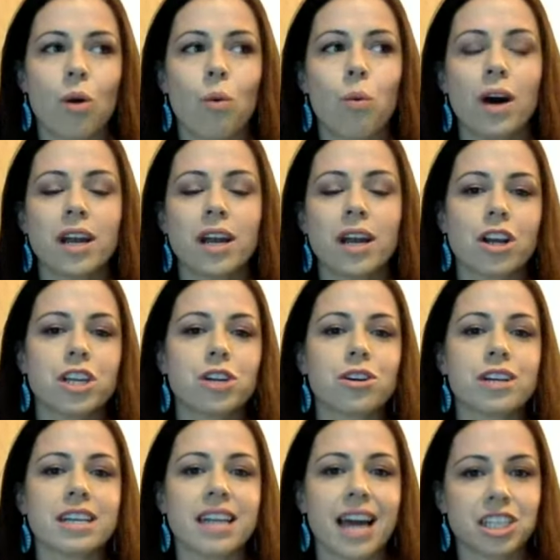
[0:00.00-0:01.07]
what are
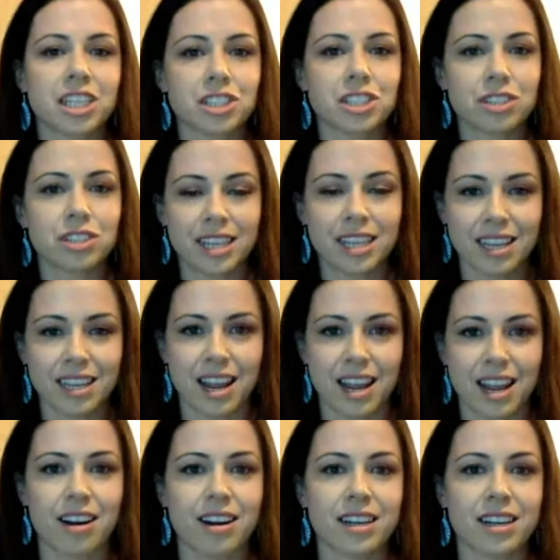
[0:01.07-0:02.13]
your naturally
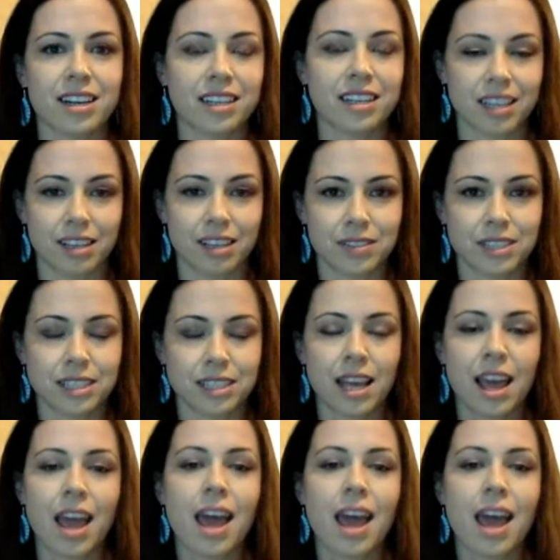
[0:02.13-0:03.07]
inherited gifts.